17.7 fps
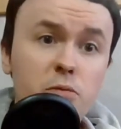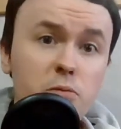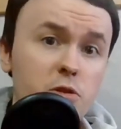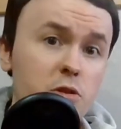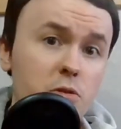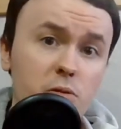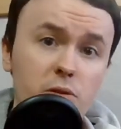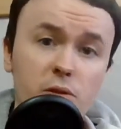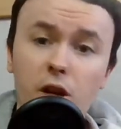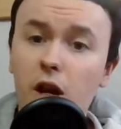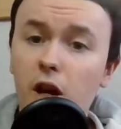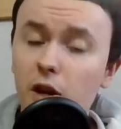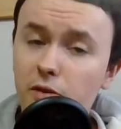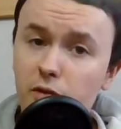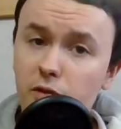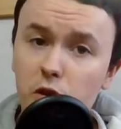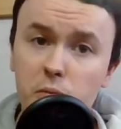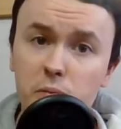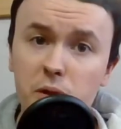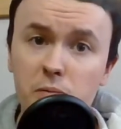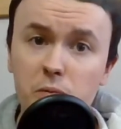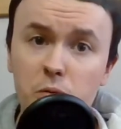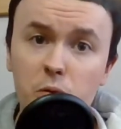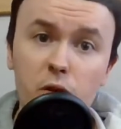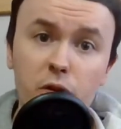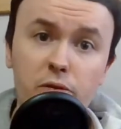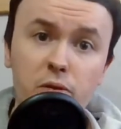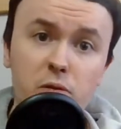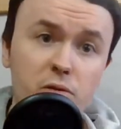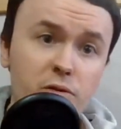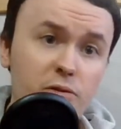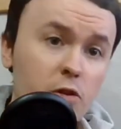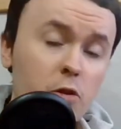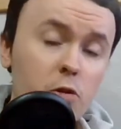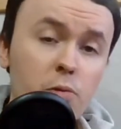and so it'd throw people off, it would
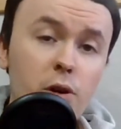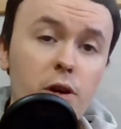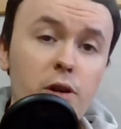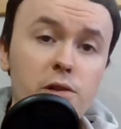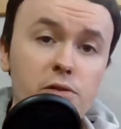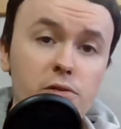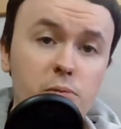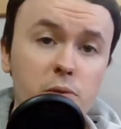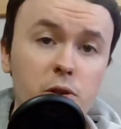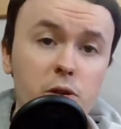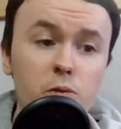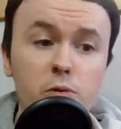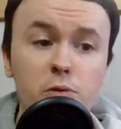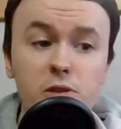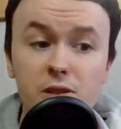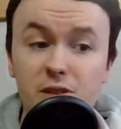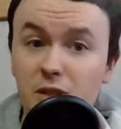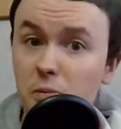throw riders from their horses,